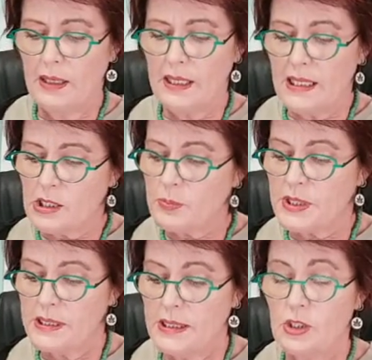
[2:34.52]
These
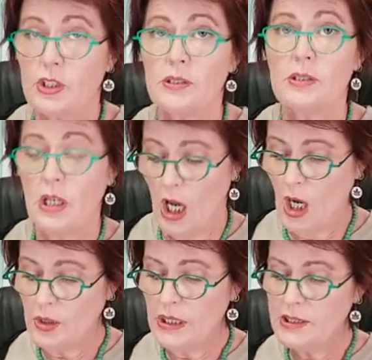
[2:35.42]
procedures
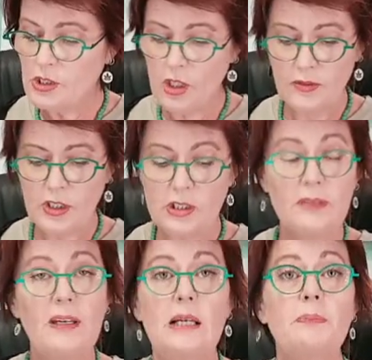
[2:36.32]
only serve to
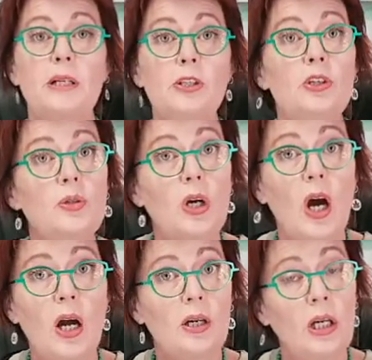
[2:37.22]
develop a new
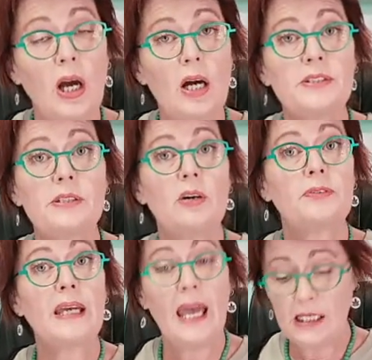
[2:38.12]
class
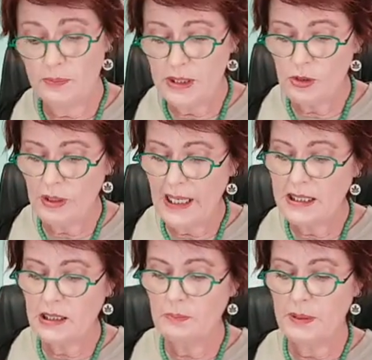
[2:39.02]
of
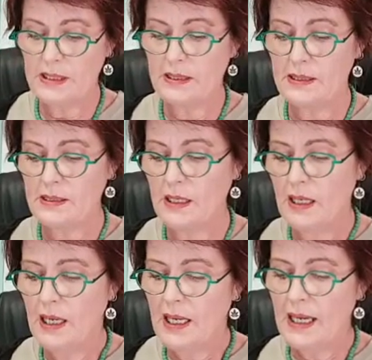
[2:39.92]
cannabis-related business
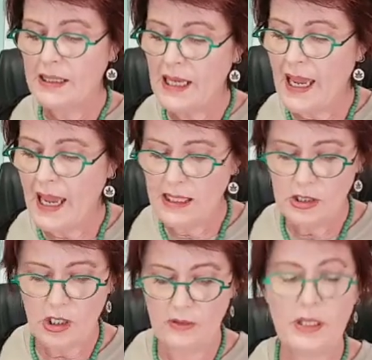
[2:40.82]
in the
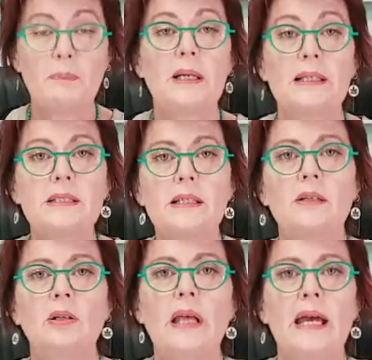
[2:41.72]
hands of the
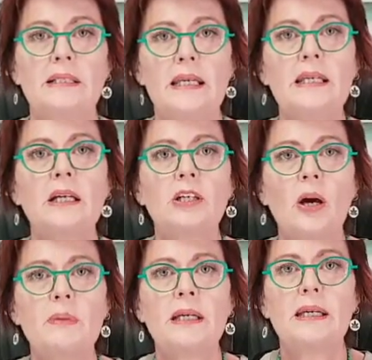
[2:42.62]
political and
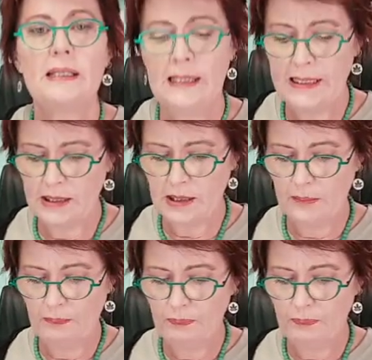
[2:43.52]
economic elite,